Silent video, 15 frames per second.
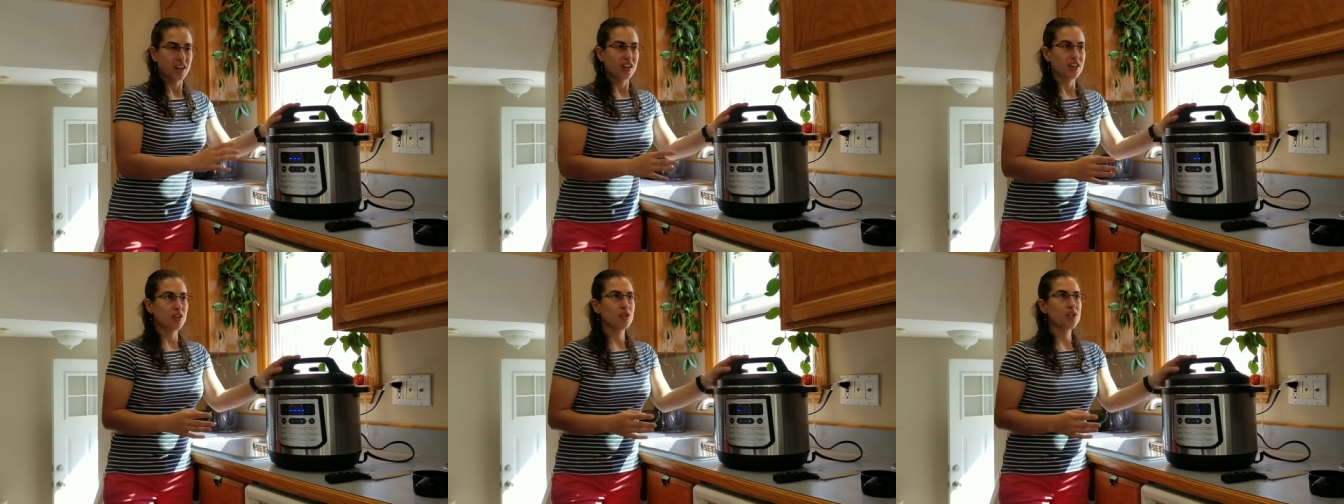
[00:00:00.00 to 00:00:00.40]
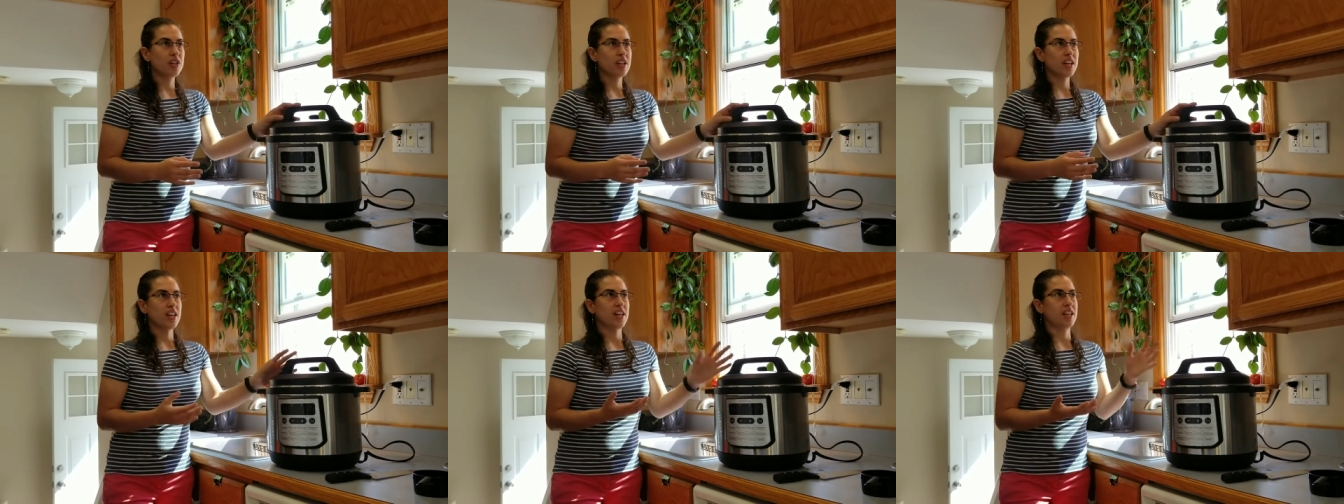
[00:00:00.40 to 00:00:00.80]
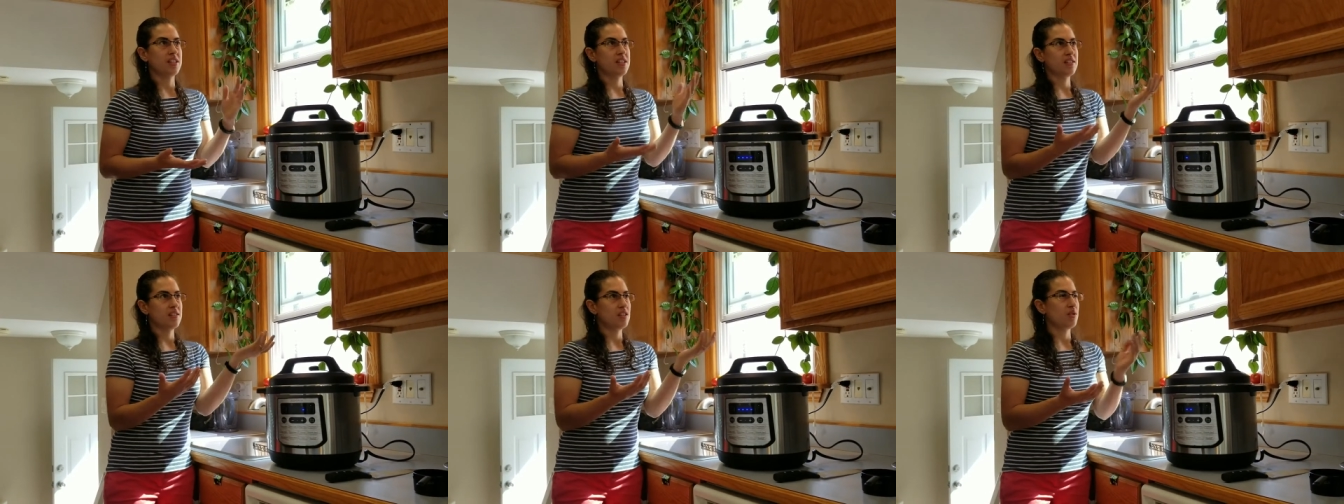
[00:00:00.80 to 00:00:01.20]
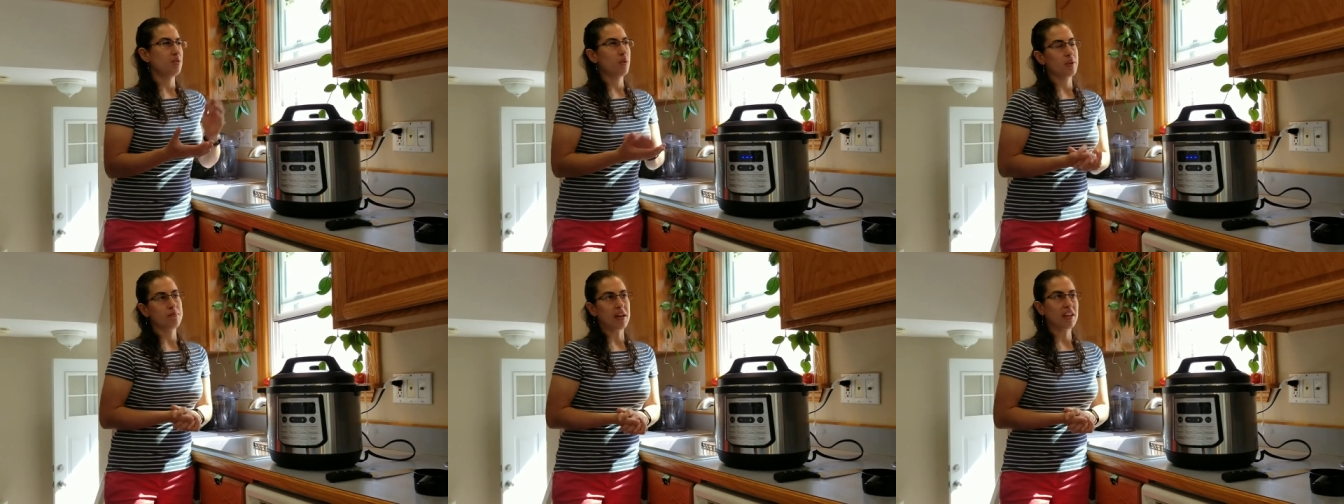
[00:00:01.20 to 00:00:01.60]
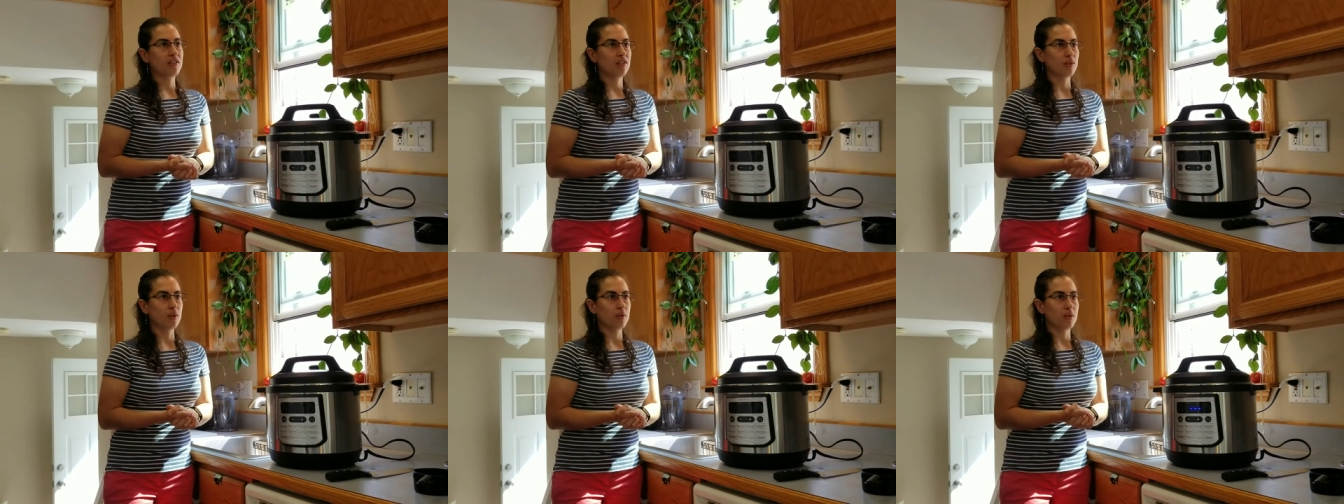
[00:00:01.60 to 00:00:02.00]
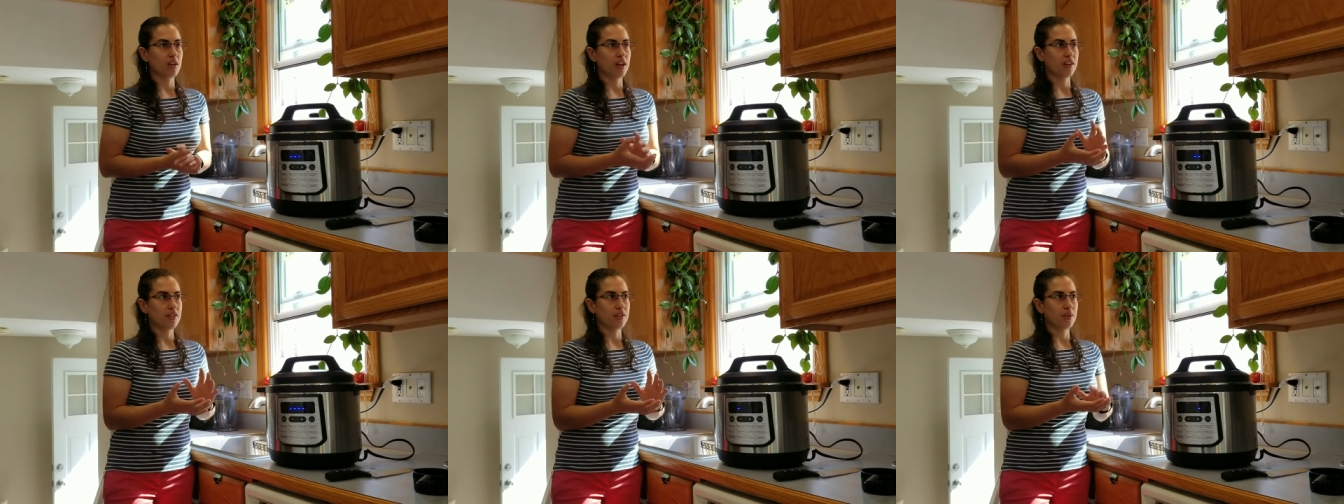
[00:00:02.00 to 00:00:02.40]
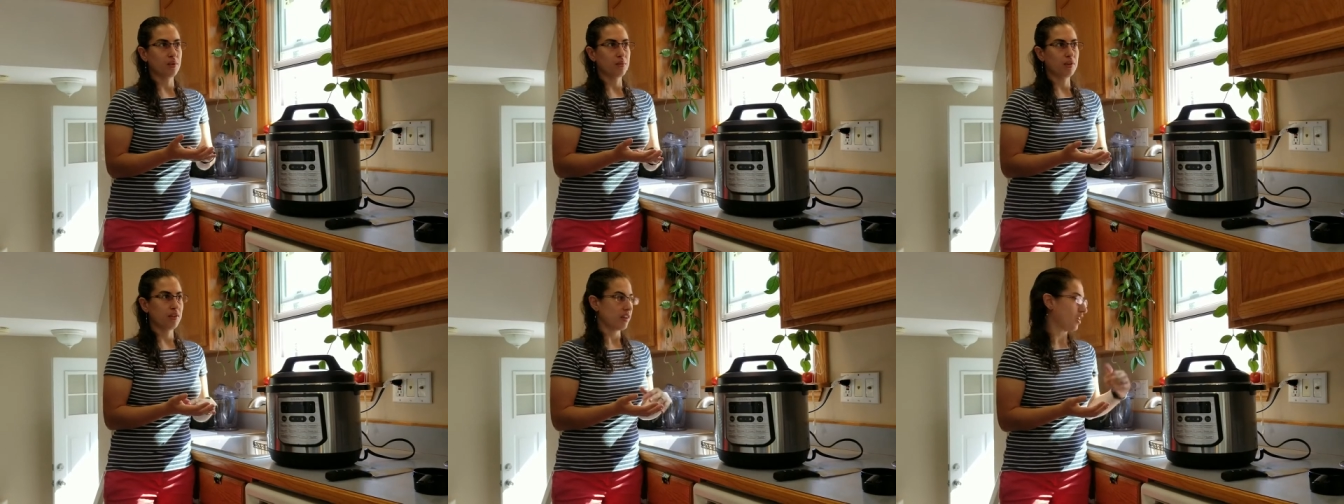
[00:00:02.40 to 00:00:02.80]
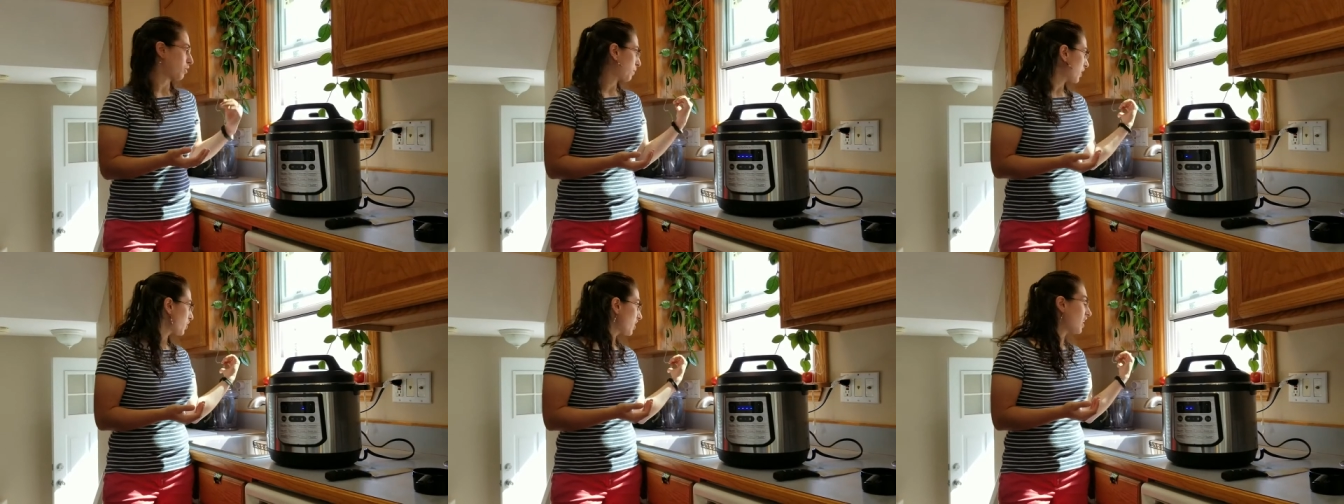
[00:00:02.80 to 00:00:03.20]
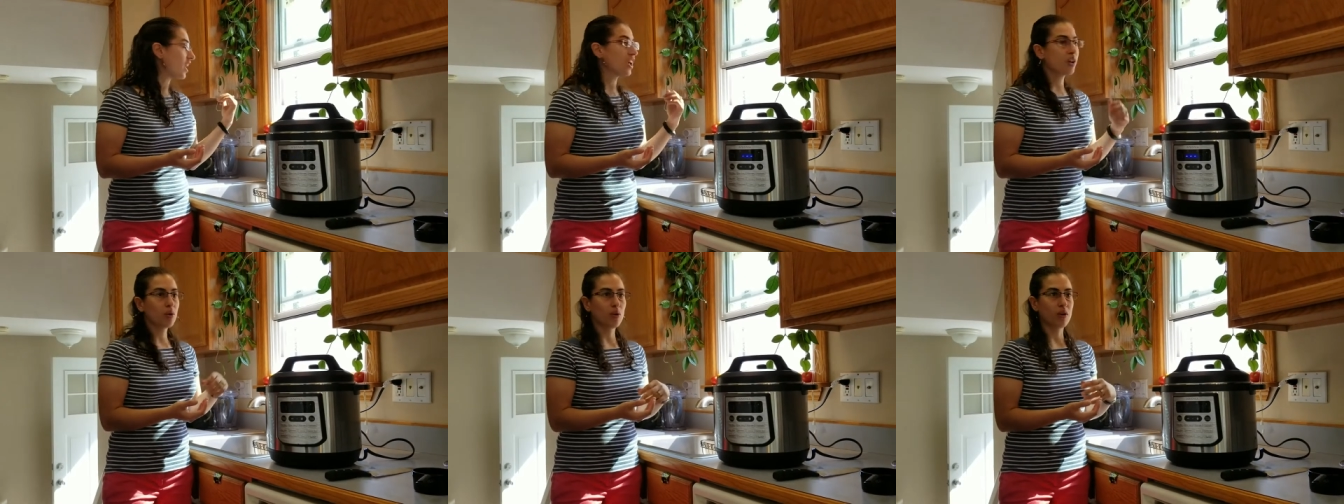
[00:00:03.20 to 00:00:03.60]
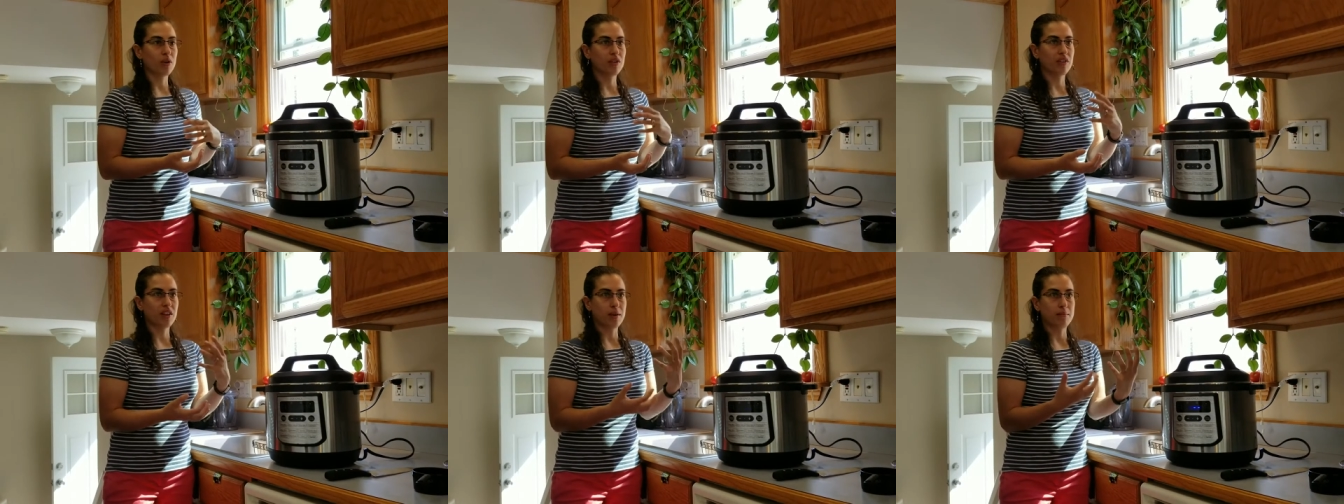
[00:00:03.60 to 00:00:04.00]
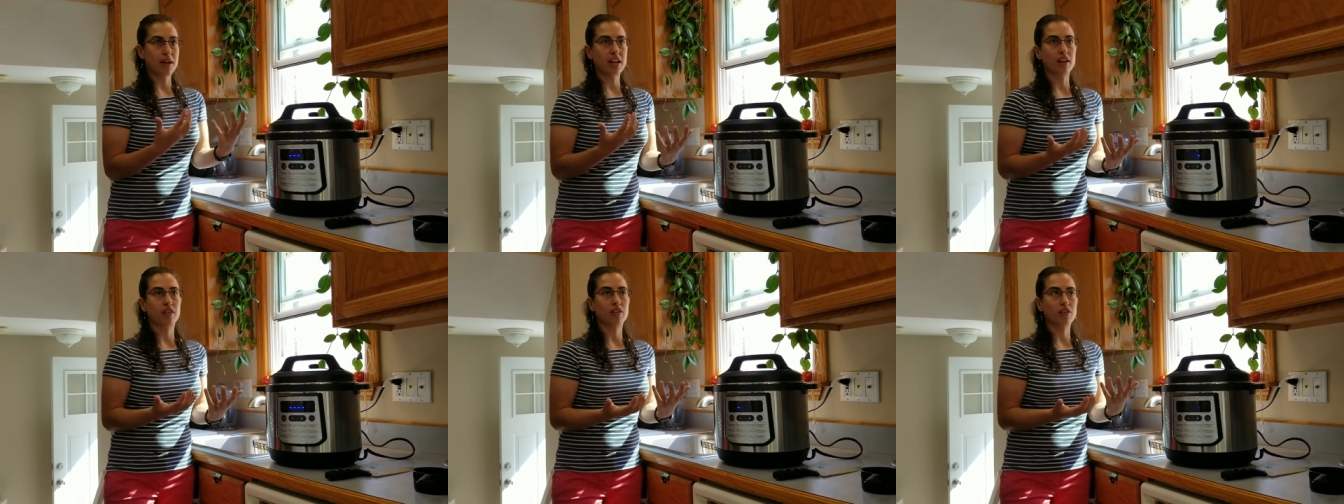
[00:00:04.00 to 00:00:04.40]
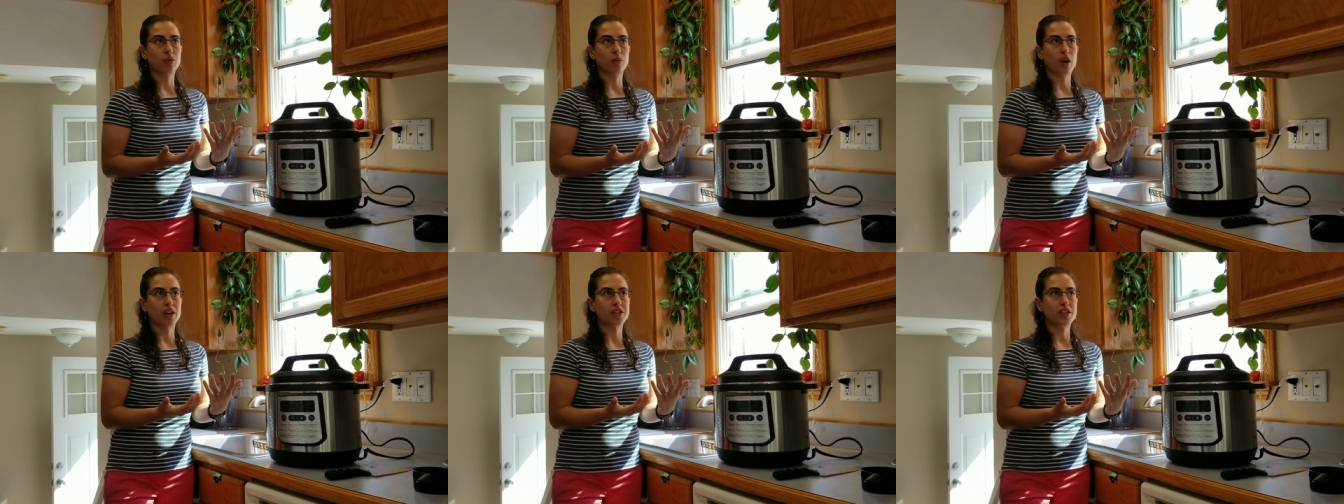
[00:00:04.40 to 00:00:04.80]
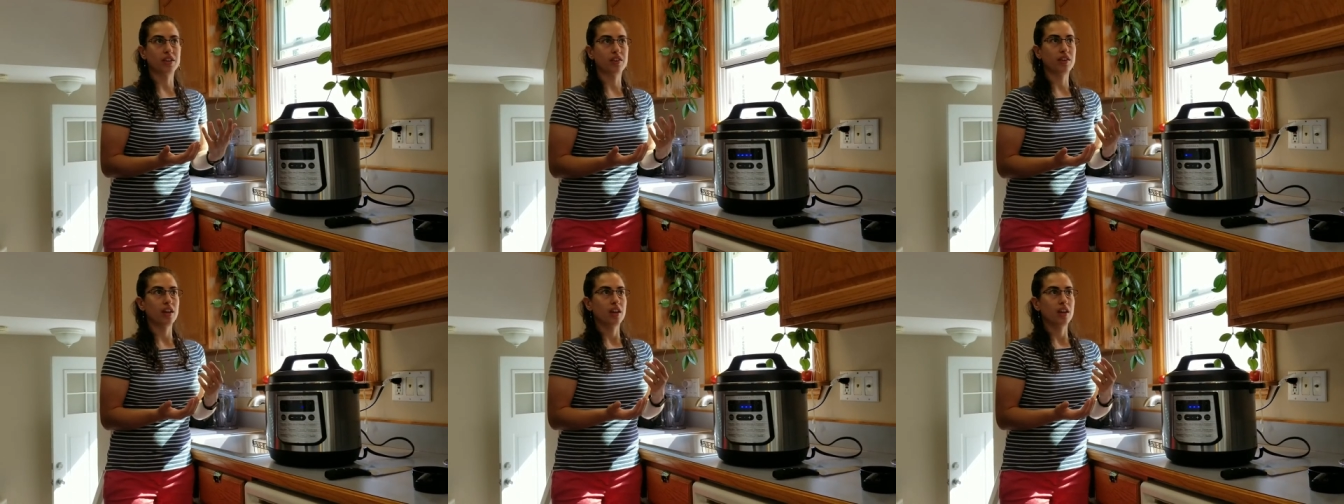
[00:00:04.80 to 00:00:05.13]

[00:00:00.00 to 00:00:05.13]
Usually it's, you would make stu uh, soups, especially acorns and many other squashes.